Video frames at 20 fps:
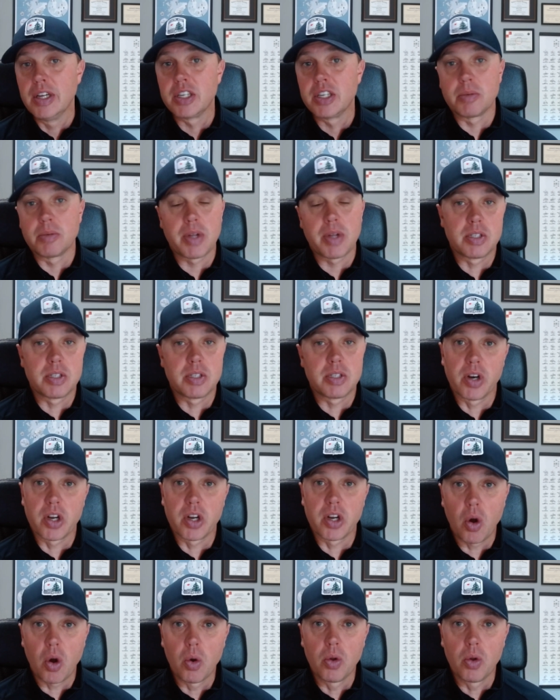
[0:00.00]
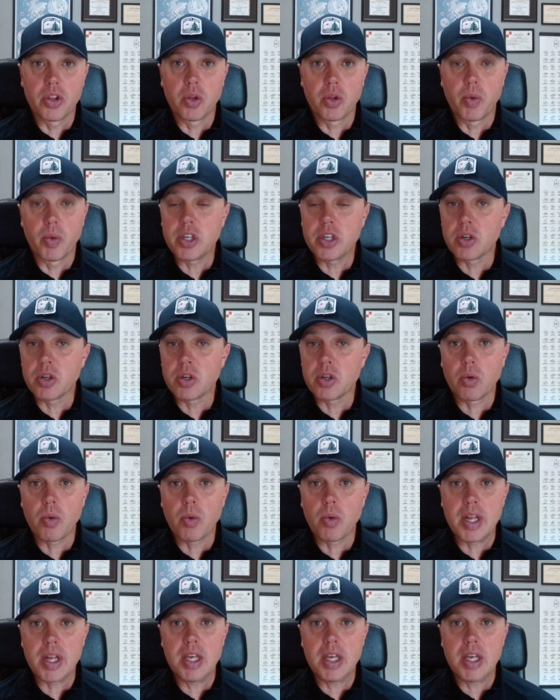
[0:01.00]
Sometimes it's very cold in the winter and we're
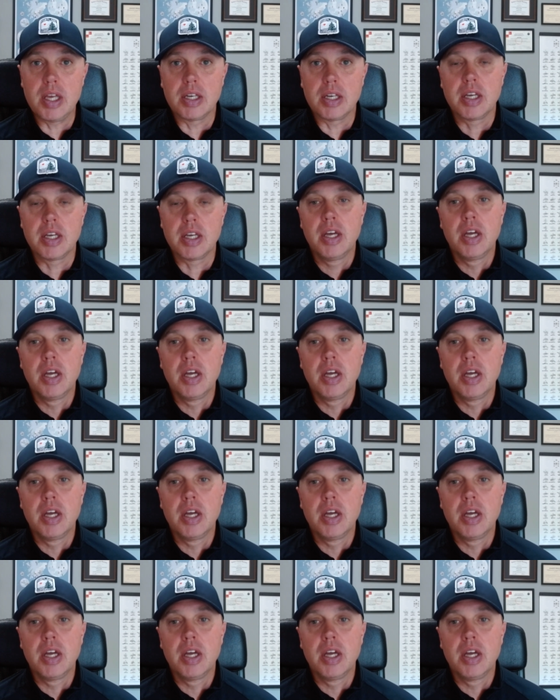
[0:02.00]
running heat.